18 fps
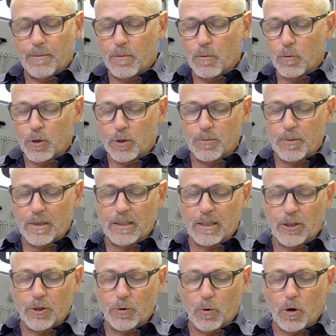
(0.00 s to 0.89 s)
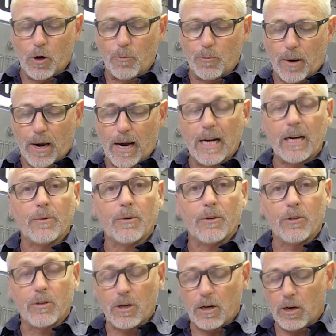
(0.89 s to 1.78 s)
which means that you won't bind
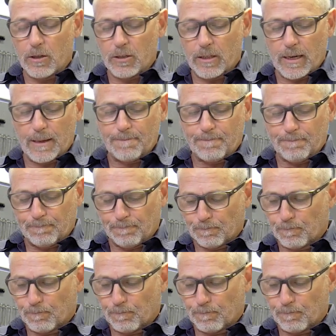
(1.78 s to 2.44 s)
when you close it up.